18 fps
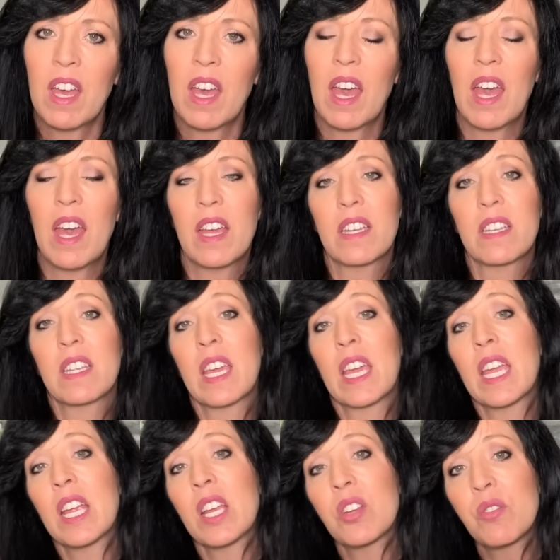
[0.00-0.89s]
And
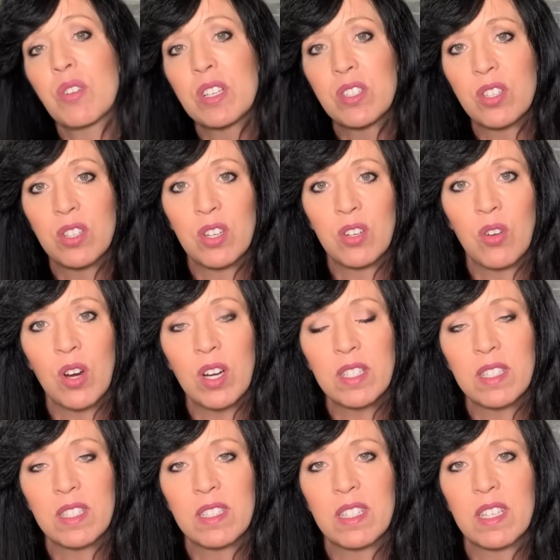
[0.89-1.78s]
catering to the
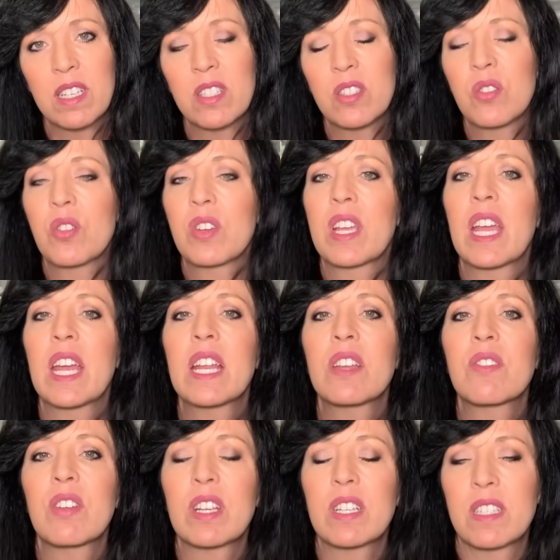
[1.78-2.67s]
narcissist, or
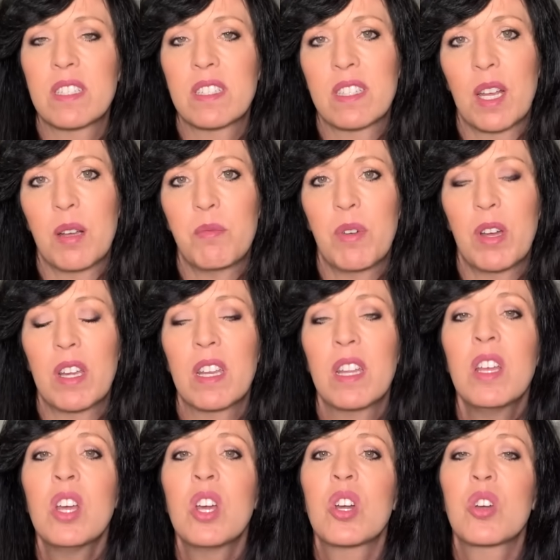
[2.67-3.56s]
catering to
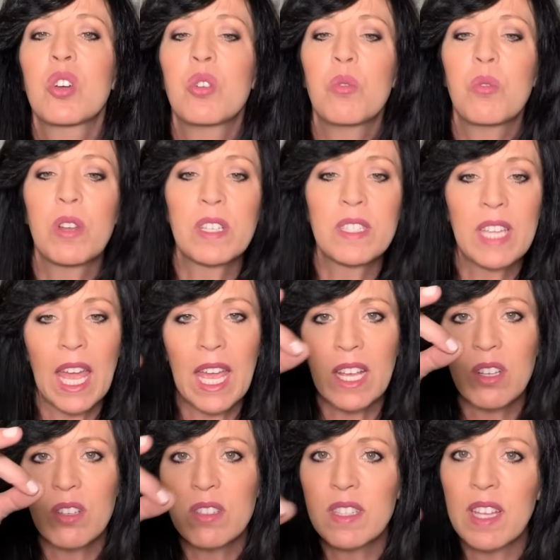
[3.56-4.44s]
someone who
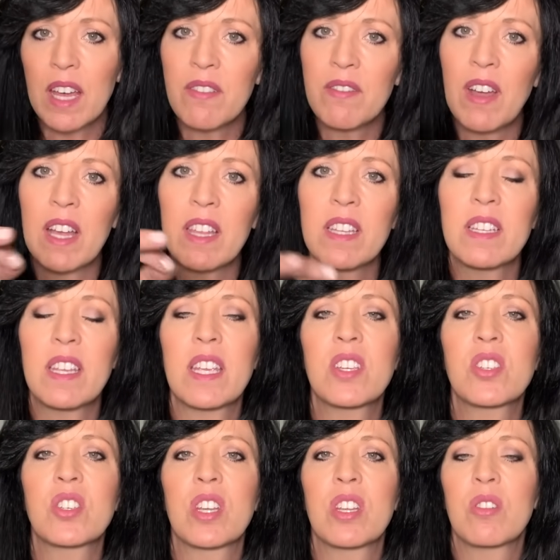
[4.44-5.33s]
dangles that
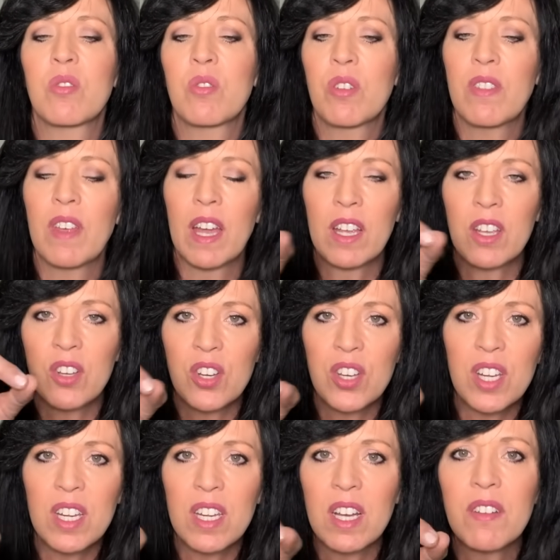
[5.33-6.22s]
validation or that
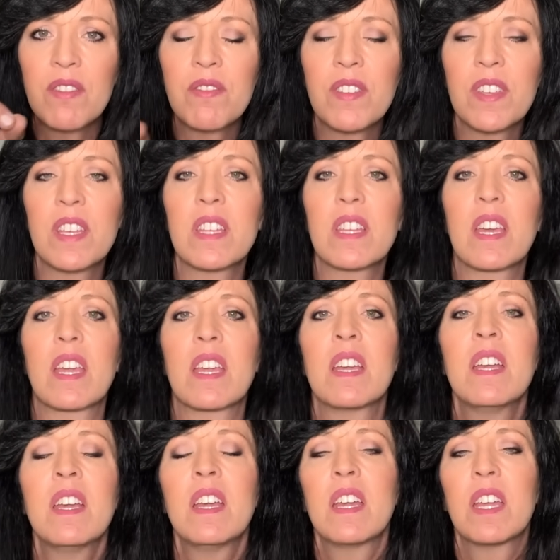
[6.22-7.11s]
good enough
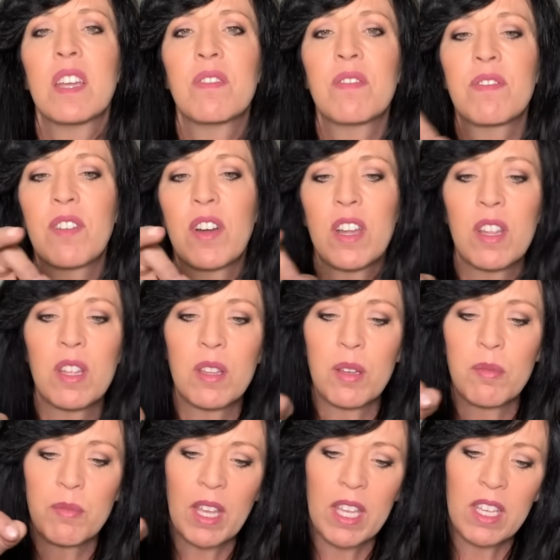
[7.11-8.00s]
feeling in front of
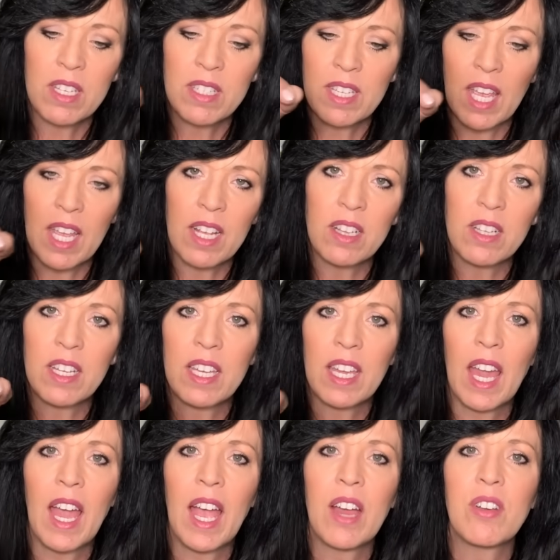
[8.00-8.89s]
them, like dangle a
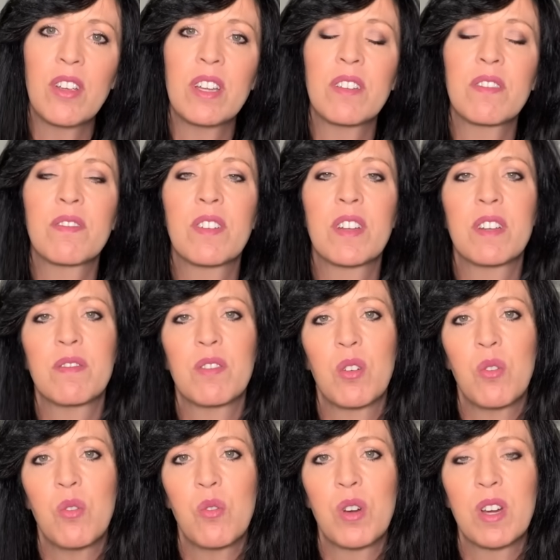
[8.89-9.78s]
carrot in front of a
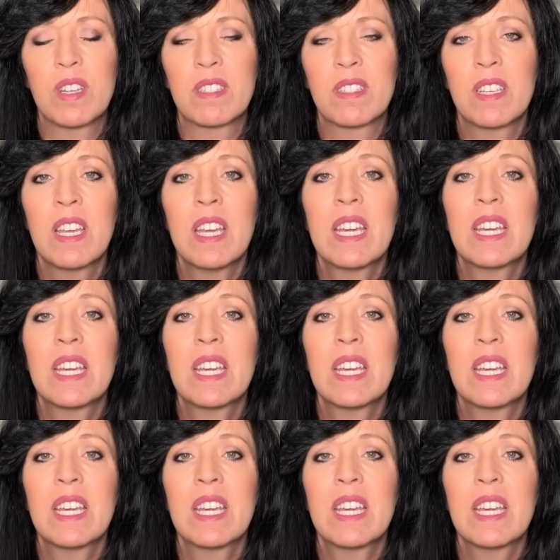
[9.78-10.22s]
horse,